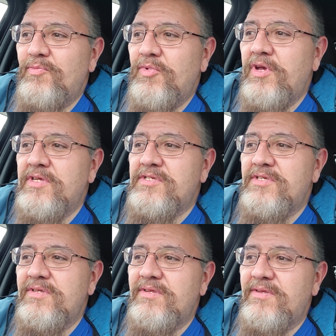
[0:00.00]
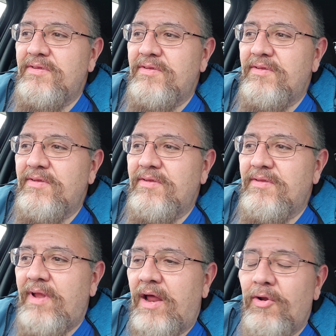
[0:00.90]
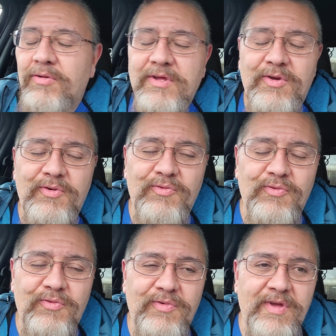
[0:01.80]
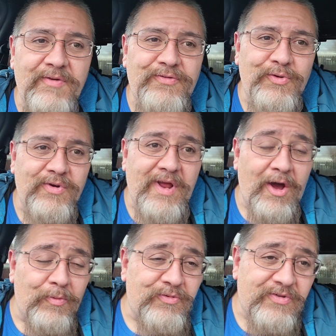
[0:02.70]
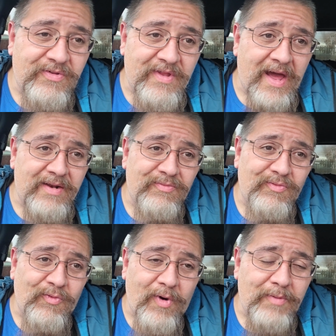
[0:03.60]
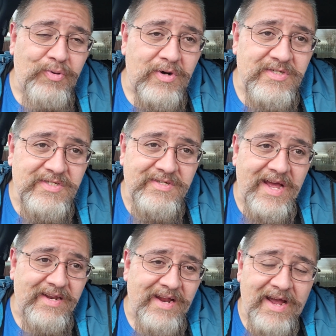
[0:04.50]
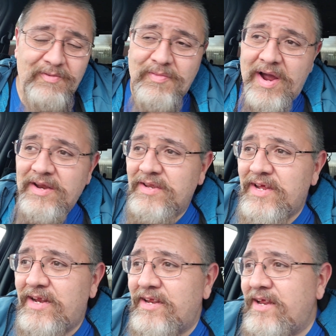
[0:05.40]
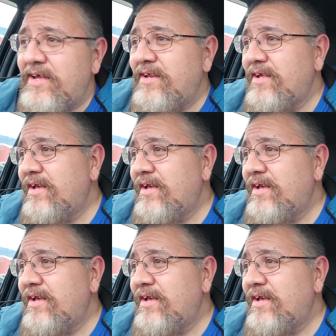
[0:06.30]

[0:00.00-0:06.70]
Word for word: because not only if you had helped that one person that not, might have needed it,